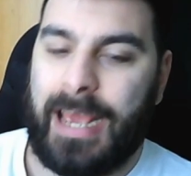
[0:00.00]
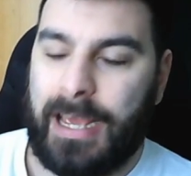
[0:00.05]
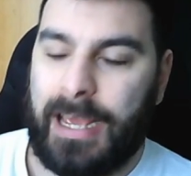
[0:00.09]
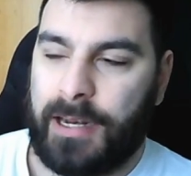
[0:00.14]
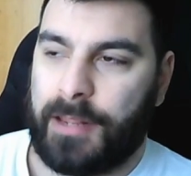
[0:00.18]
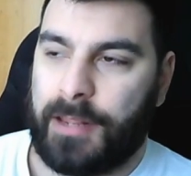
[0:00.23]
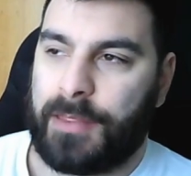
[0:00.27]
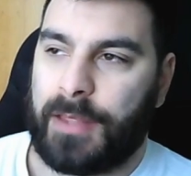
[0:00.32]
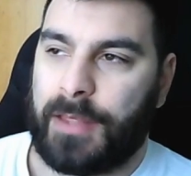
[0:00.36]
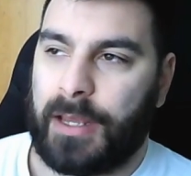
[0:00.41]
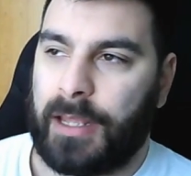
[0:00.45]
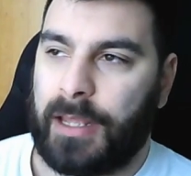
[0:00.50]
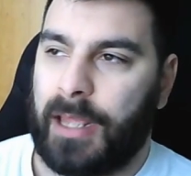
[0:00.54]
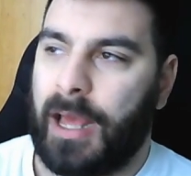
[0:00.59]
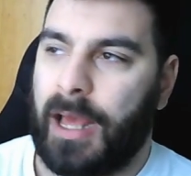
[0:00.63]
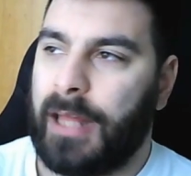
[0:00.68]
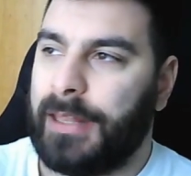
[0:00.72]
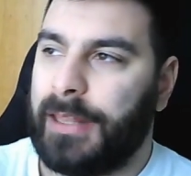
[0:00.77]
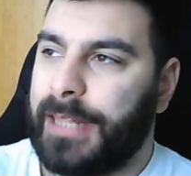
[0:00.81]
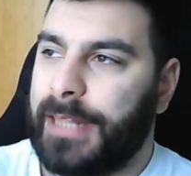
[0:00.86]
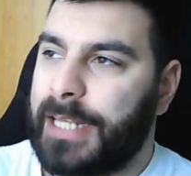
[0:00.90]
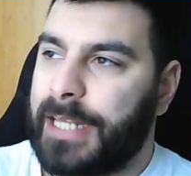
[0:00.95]
anything
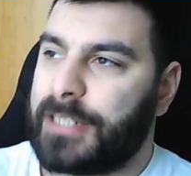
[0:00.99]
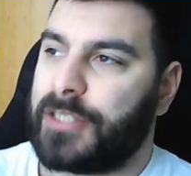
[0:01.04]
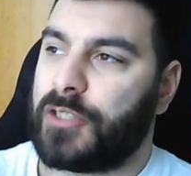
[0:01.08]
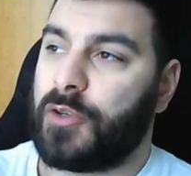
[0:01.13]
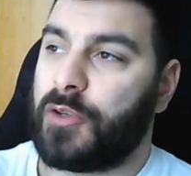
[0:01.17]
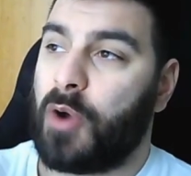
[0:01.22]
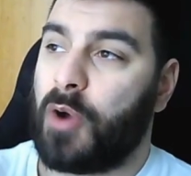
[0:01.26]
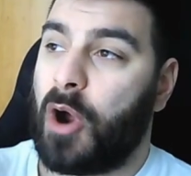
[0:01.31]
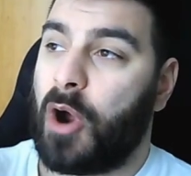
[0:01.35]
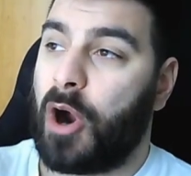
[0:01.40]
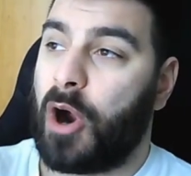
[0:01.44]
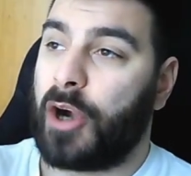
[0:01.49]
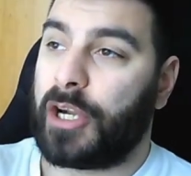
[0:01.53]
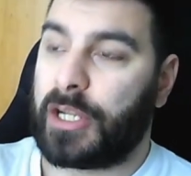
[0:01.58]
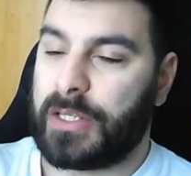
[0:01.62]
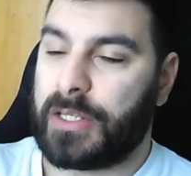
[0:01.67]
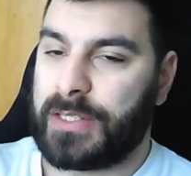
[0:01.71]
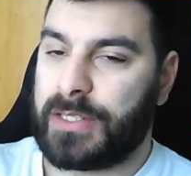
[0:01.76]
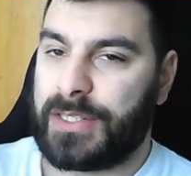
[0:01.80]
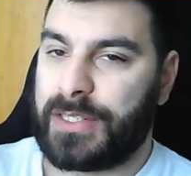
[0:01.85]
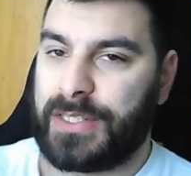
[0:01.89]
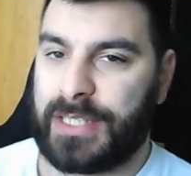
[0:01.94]
unless you are
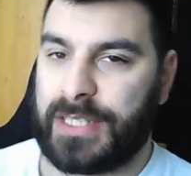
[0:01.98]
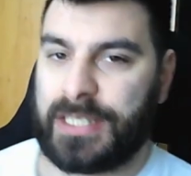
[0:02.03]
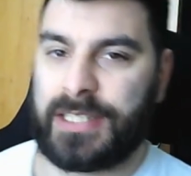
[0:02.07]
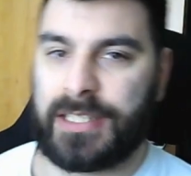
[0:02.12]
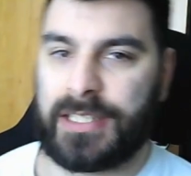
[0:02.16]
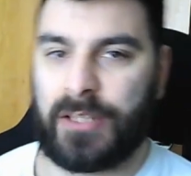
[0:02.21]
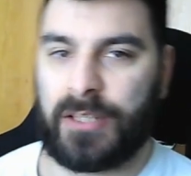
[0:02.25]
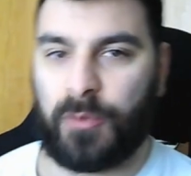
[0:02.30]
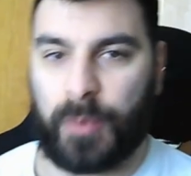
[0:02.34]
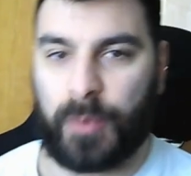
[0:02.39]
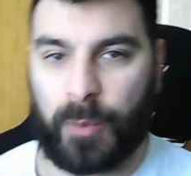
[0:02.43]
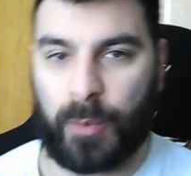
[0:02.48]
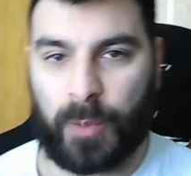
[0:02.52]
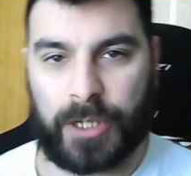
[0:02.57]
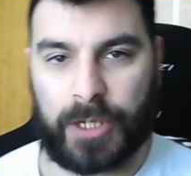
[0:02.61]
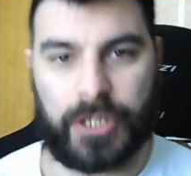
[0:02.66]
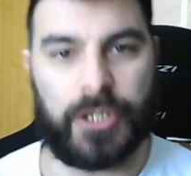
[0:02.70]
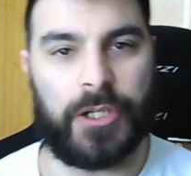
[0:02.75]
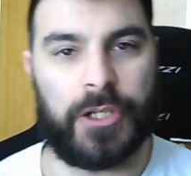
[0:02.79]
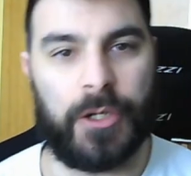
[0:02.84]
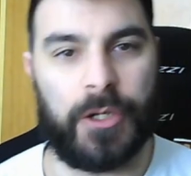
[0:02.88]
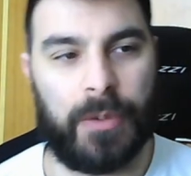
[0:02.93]
consistent with
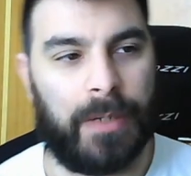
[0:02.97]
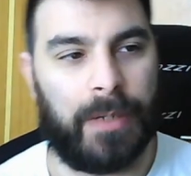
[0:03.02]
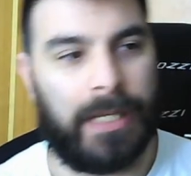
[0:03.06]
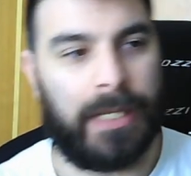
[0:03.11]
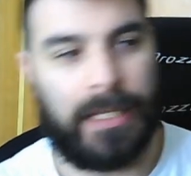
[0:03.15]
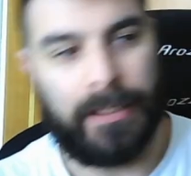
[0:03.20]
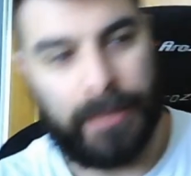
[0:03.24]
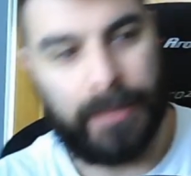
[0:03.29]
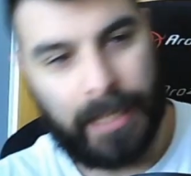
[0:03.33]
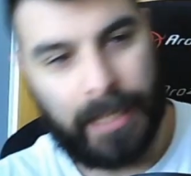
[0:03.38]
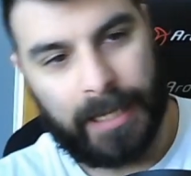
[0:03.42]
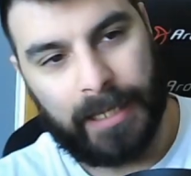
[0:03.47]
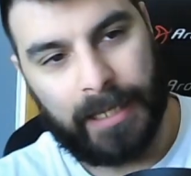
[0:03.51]
what you're doing.